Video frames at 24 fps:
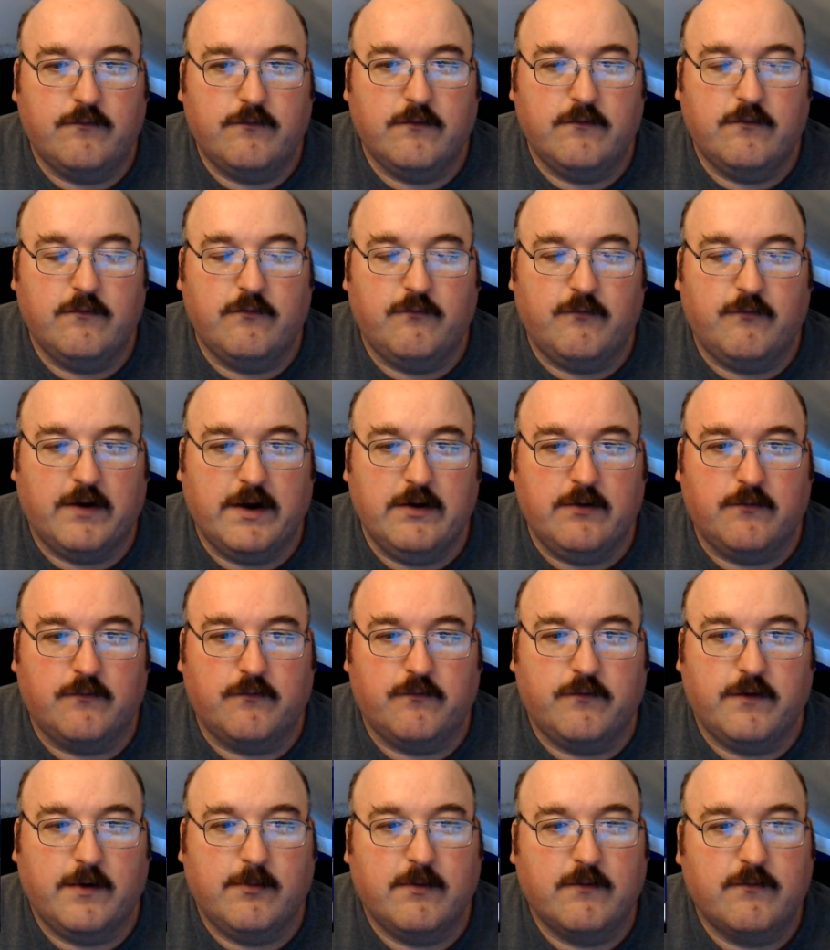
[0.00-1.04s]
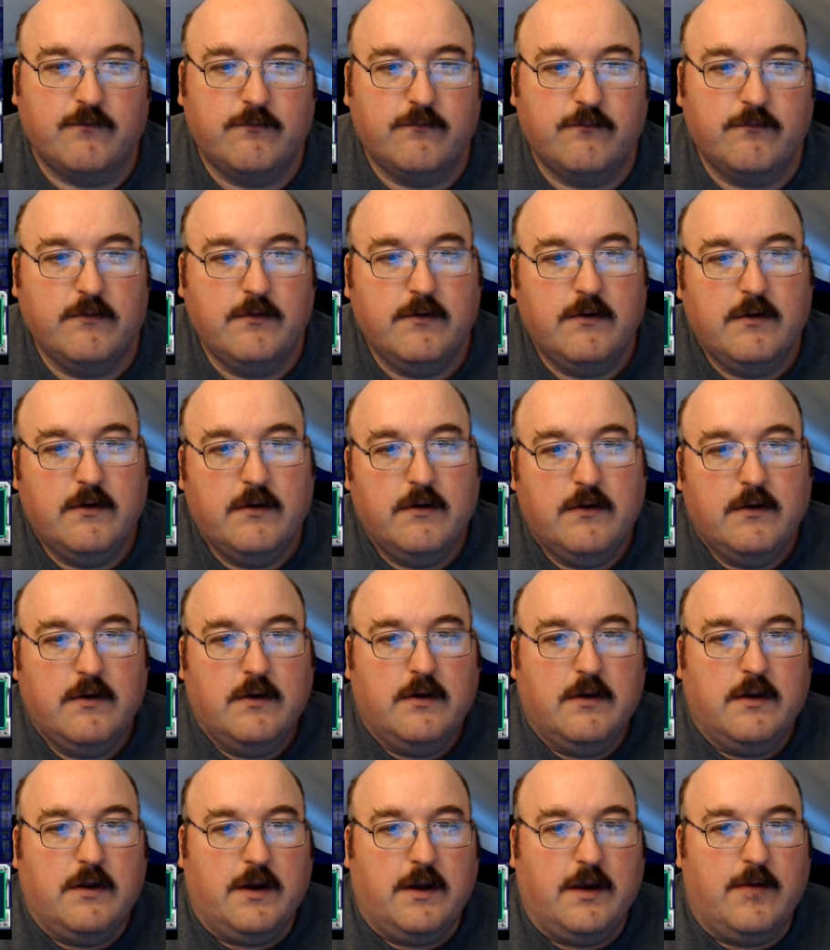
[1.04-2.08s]
This is vital, Samus.
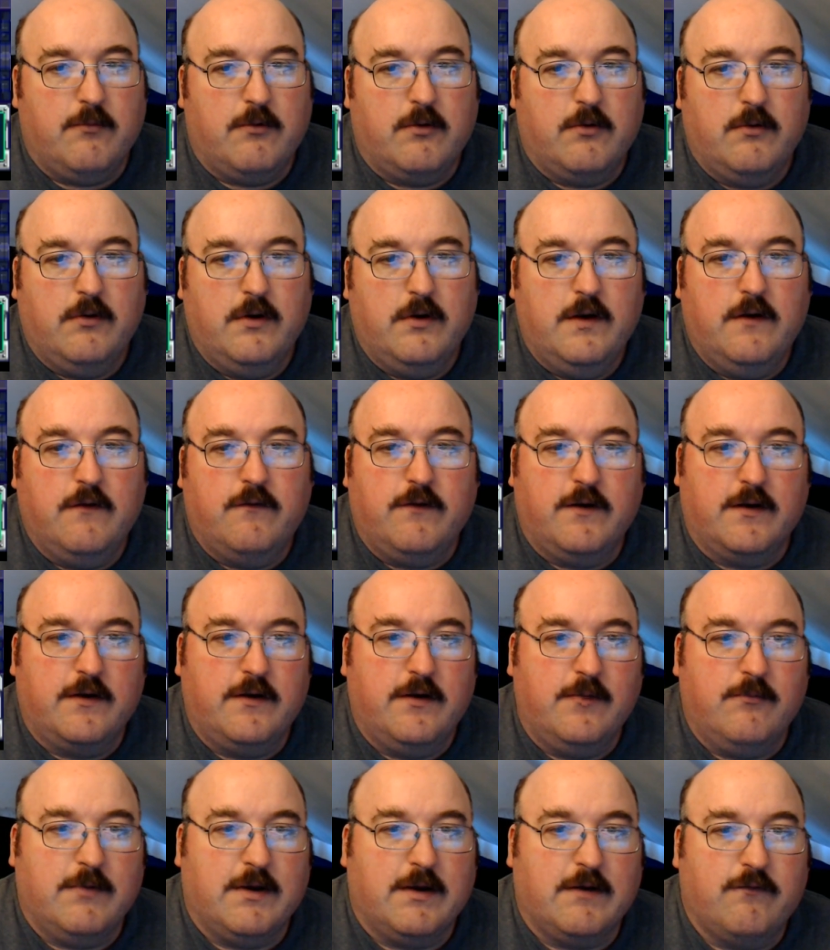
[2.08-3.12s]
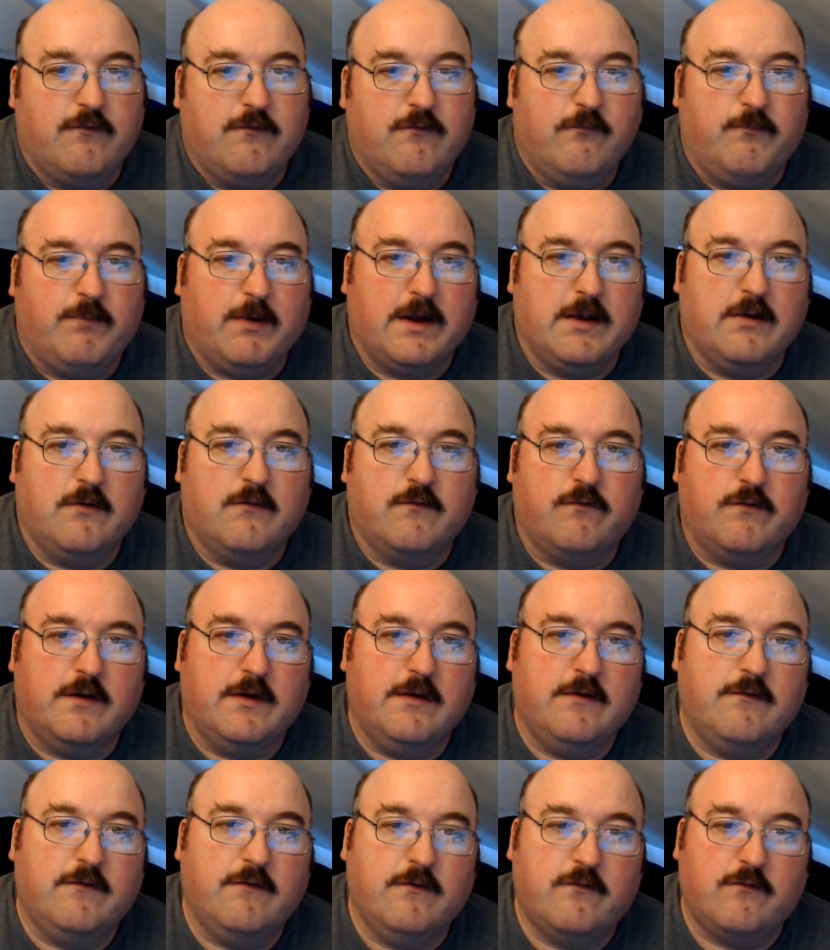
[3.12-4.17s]
I am already detecting massive
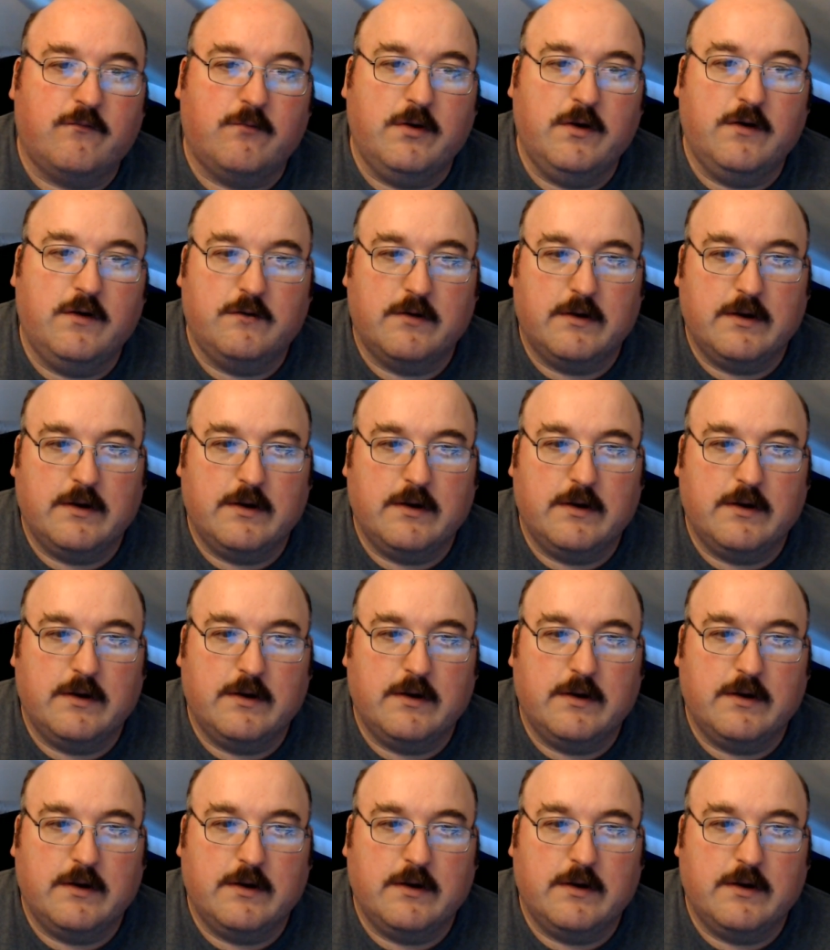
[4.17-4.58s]
biosigns in this region.